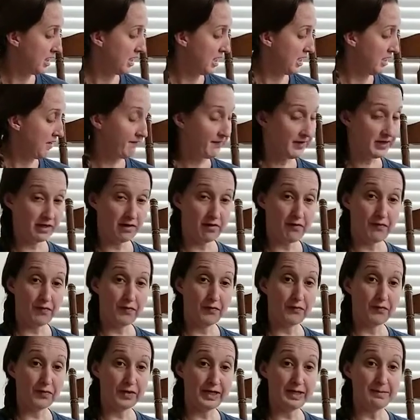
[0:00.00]
If I go
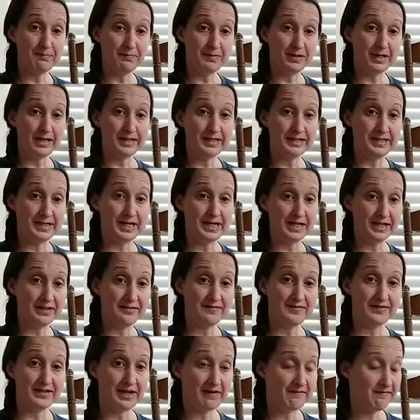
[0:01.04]
3 plus
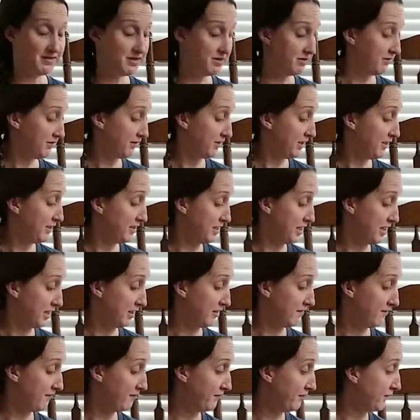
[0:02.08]
-7, I'll get
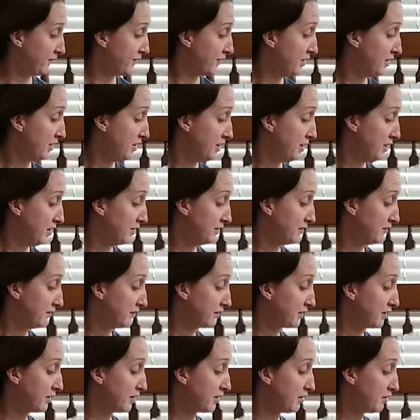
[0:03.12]
-4. So it's
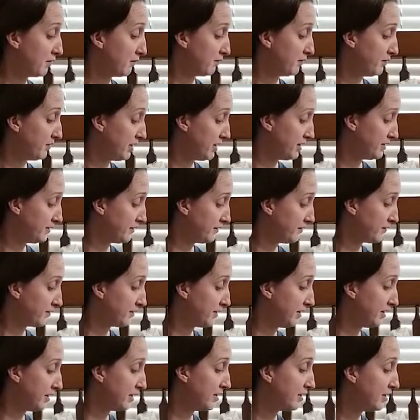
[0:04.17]
going to go
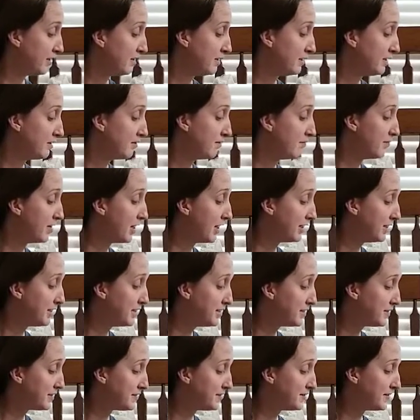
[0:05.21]
+3
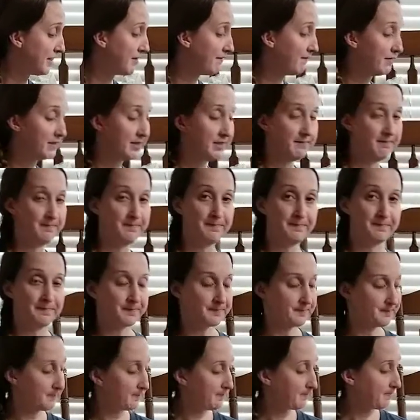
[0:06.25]
-7.
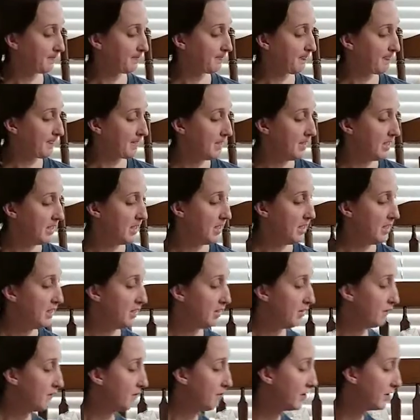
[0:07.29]

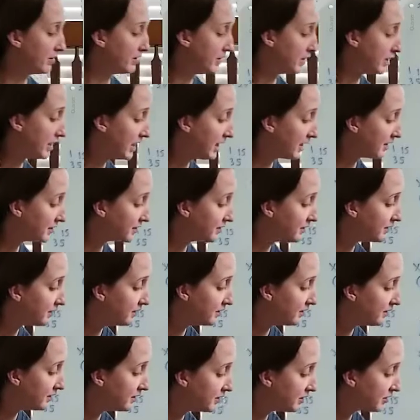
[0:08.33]
One last
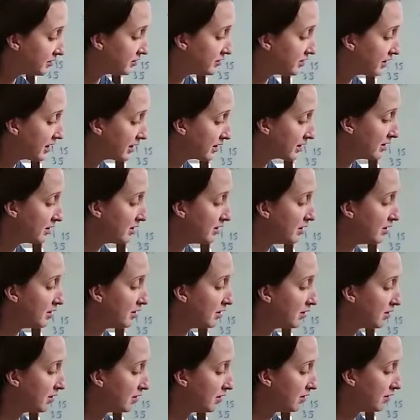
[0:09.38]
check
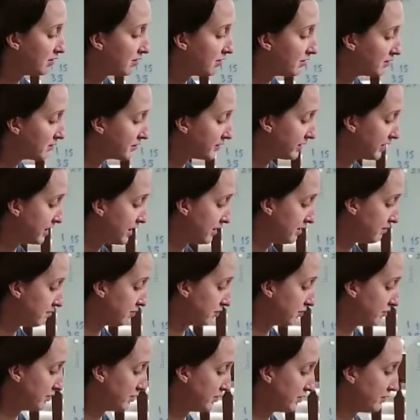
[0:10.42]
on our
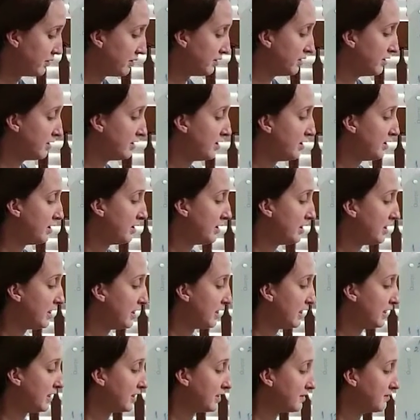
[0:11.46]
table.
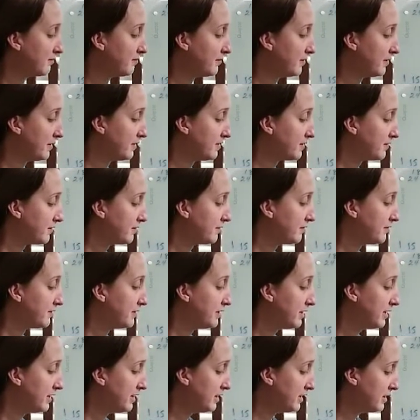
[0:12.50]
X plus
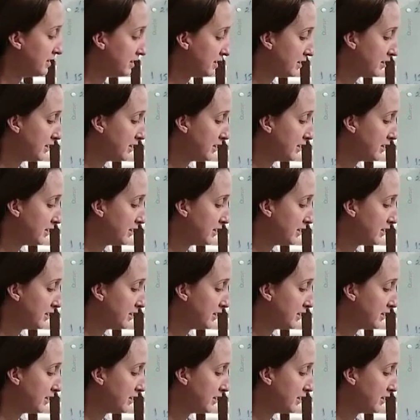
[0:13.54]
3,